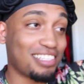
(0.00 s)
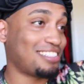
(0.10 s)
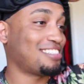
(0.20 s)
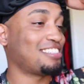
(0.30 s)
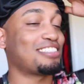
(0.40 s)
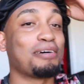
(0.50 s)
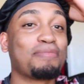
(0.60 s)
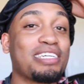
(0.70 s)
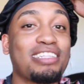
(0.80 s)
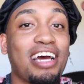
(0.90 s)
This isn't
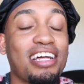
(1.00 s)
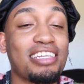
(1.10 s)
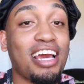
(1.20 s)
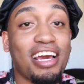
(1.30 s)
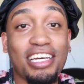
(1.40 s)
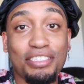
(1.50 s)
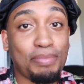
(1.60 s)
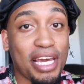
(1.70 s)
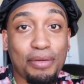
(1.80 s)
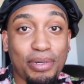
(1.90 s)
something that is
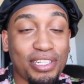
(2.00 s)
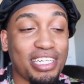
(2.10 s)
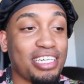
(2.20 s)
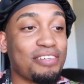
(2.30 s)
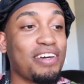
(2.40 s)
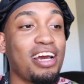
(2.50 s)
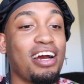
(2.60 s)
make believe.